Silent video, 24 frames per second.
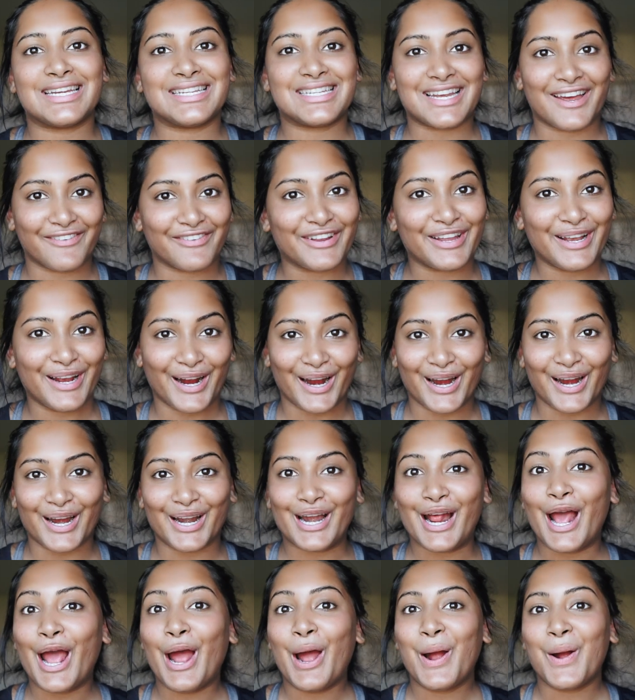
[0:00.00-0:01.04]
It definitely
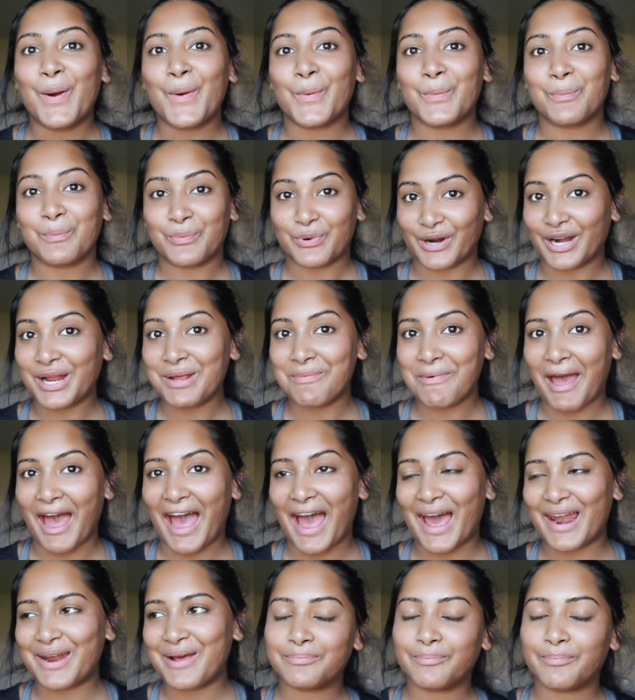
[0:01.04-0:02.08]
hurt pretty
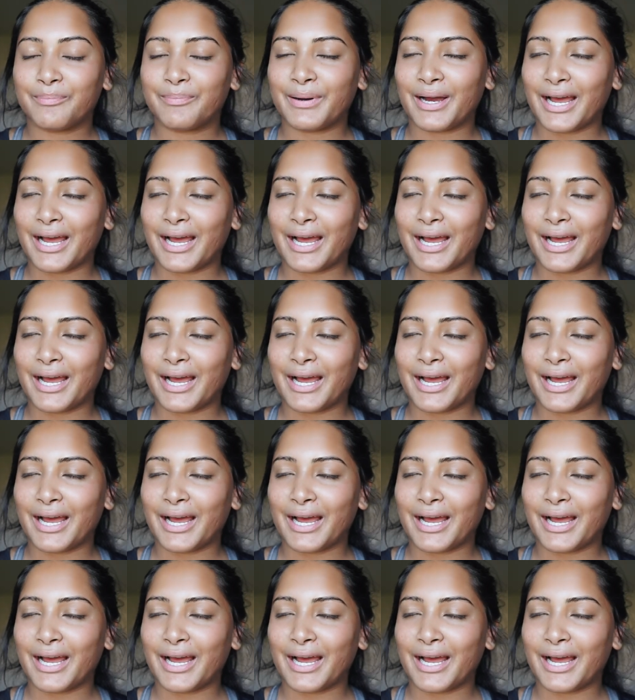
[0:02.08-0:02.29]
bad,